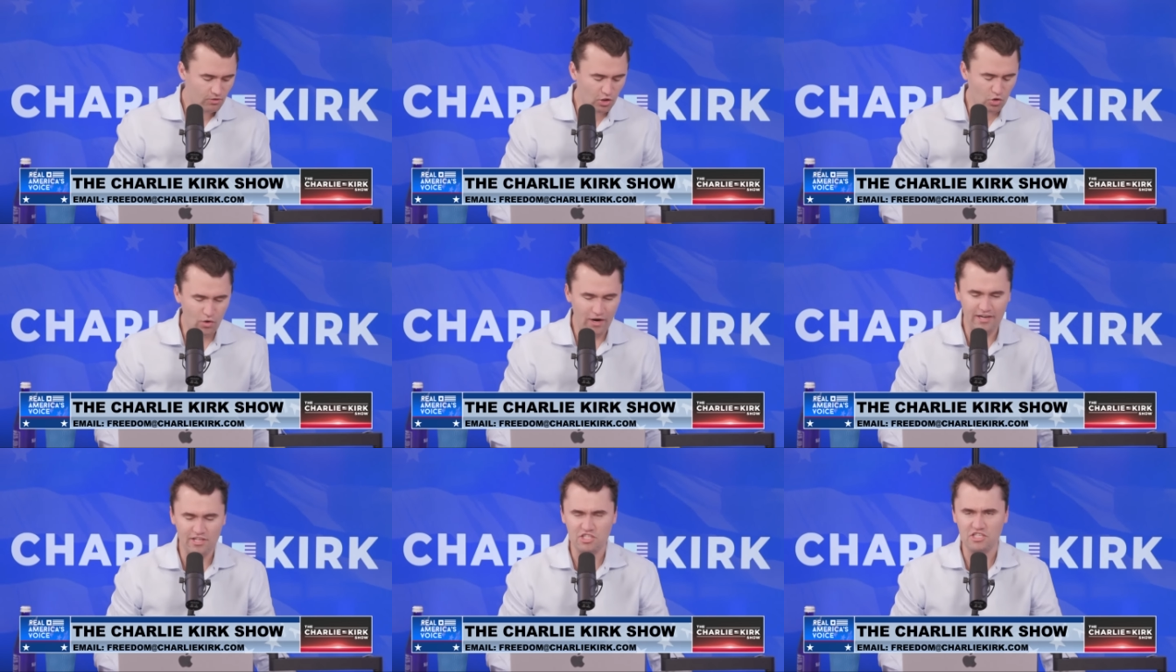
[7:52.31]

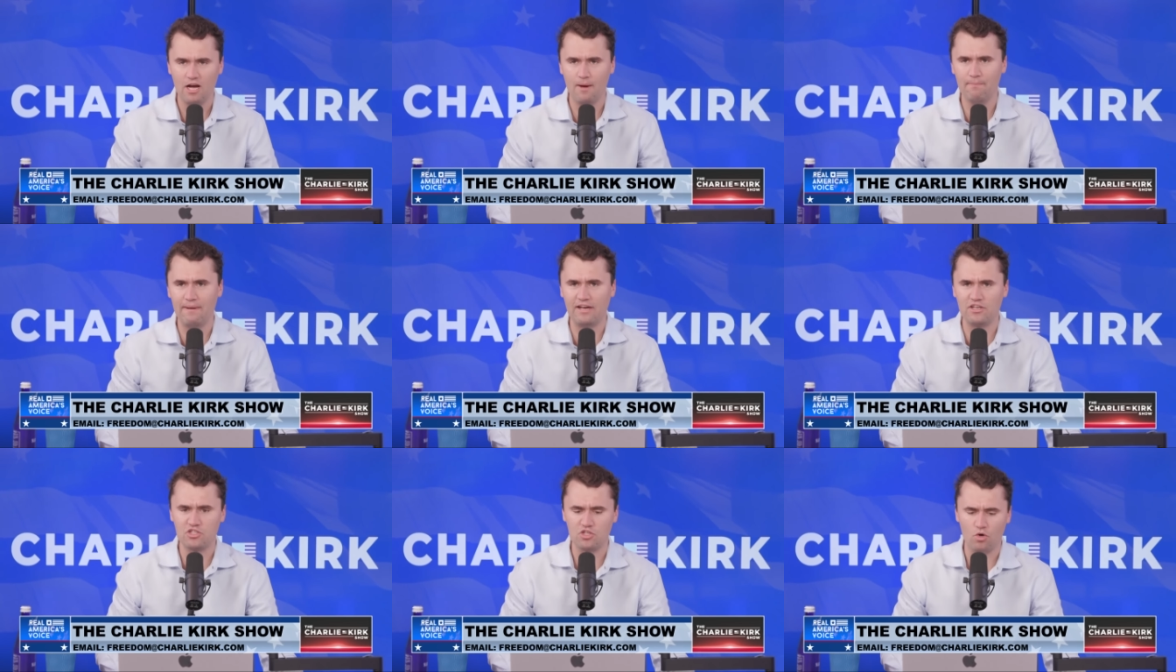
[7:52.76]
The greatest
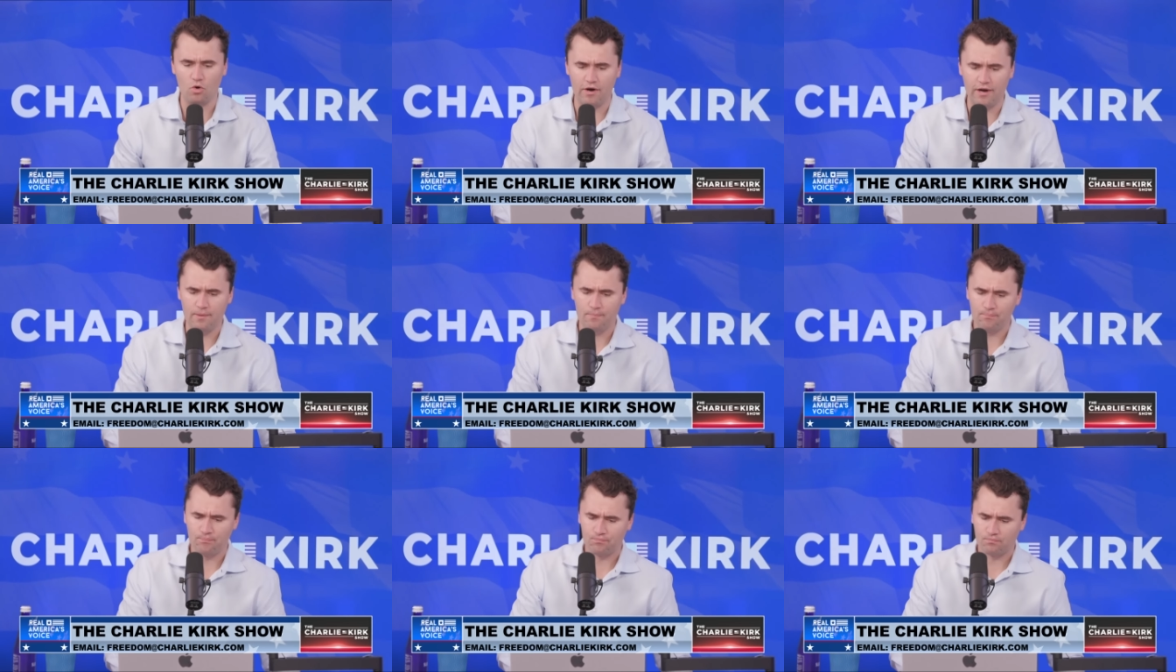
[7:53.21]
comeback
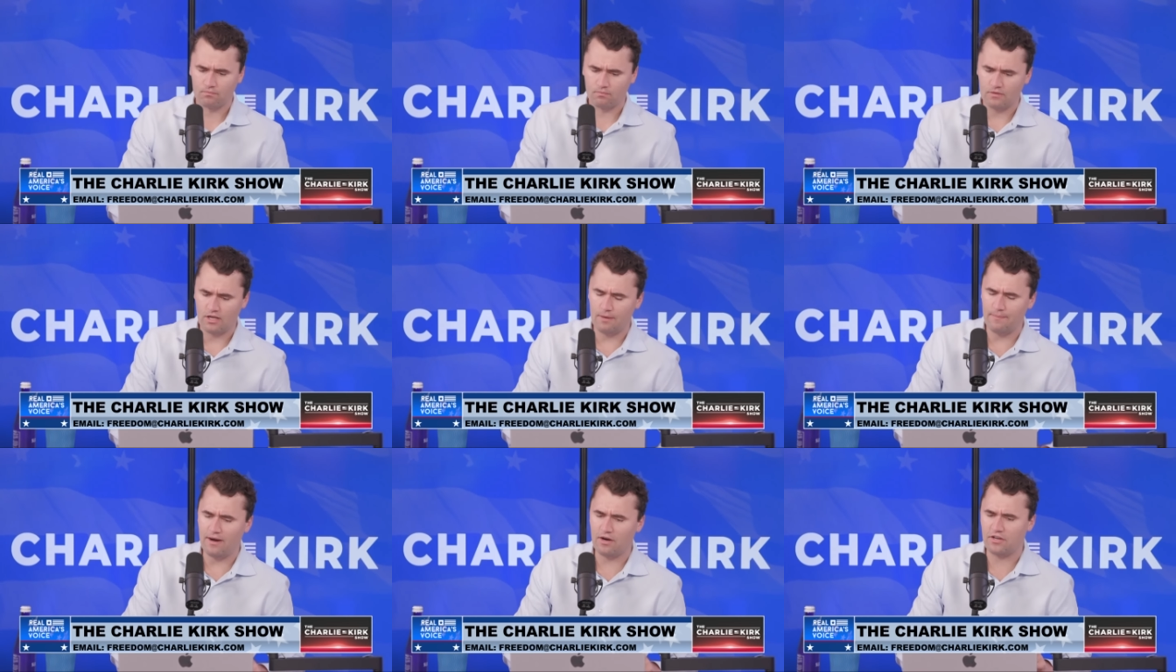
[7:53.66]
story
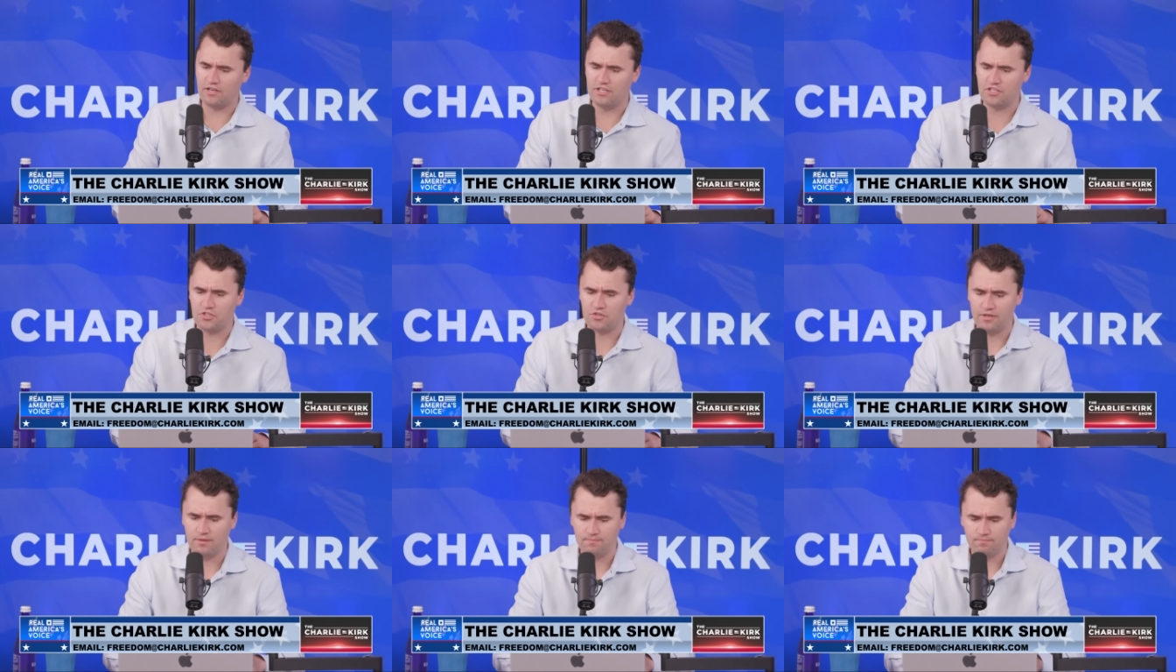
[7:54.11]
in American
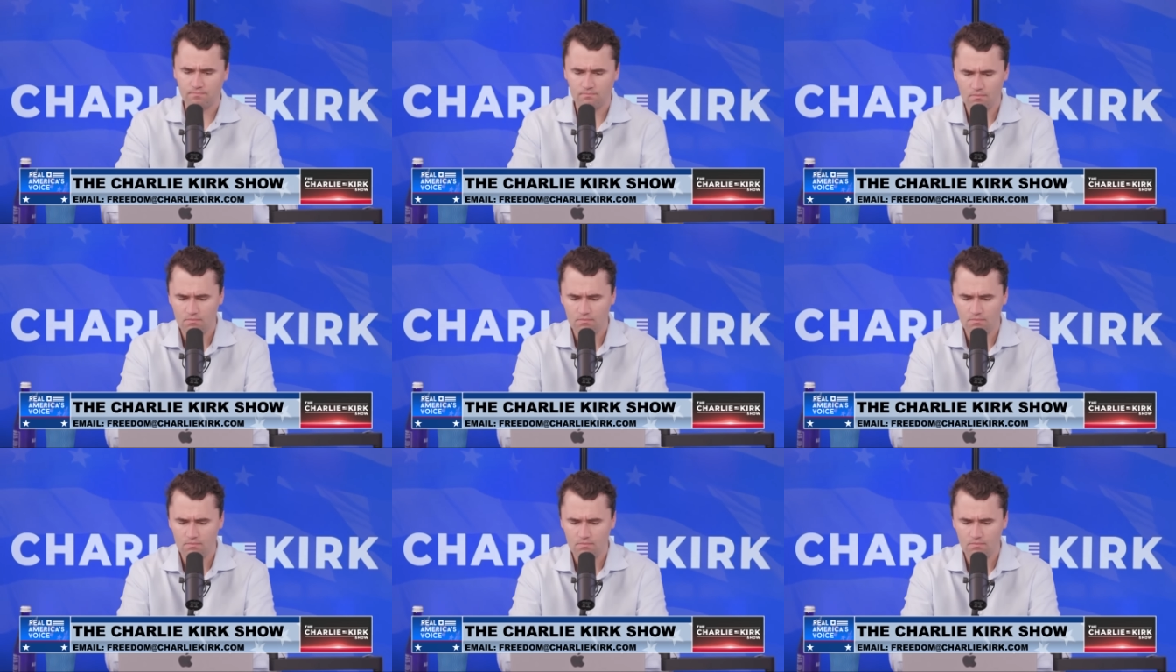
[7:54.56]
history.